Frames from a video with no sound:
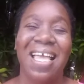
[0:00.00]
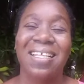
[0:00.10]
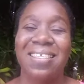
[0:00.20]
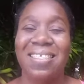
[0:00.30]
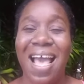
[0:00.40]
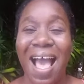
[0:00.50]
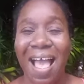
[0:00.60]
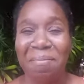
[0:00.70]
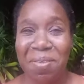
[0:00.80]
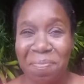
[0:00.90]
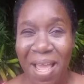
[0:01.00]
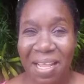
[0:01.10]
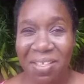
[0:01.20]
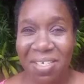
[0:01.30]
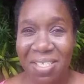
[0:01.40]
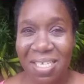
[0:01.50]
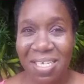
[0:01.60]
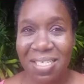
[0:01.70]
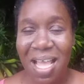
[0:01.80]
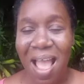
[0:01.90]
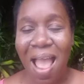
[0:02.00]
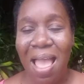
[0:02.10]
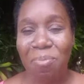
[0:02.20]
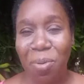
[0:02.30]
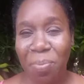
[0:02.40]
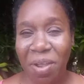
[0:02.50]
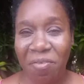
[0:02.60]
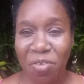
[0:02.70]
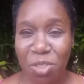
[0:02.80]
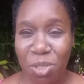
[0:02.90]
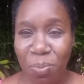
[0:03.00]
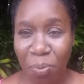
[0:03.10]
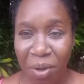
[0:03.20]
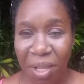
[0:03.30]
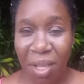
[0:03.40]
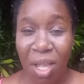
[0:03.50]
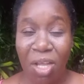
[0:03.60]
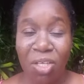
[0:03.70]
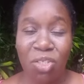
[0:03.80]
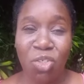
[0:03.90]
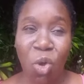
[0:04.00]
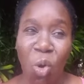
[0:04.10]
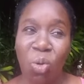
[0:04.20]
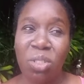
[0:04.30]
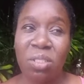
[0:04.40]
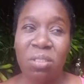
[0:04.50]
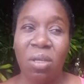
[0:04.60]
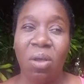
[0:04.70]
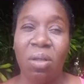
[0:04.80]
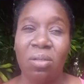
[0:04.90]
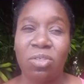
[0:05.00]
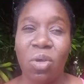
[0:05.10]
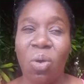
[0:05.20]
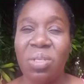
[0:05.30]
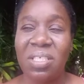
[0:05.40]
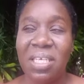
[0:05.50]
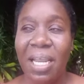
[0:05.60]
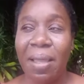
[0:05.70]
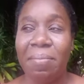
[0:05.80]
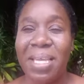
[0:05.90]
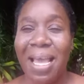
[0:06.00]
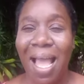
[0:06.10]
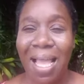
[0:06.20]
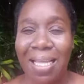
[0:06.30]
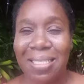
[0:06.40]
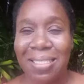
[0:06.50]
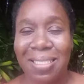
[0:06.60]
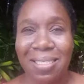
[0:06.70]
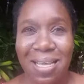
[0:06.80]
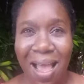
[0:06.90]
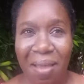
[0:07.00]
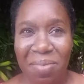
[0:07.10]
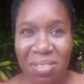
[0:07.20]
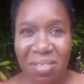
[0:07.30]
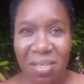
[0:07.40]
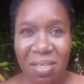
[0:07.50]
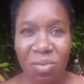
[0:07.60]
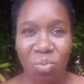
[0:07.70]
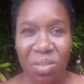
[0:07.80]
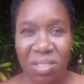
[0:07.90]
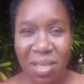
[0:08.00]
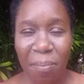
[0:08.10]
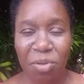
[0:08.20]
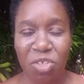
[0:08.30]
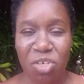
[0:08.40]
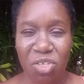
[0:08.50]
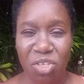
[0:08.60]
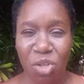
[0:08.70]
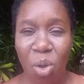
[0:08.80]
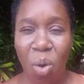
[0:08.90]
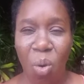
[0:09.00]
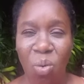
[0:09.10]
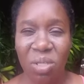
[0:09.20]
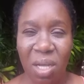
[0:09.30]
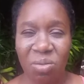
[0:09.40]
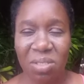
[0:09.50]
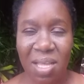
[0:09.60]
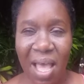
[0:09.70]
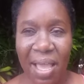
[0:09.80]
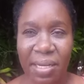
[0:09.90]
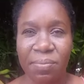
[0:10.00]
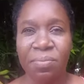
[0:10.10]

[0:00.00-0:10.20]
It's time to plant your seeds and prepare for spring. Don't delay, because the time is the temperature is still cold outside.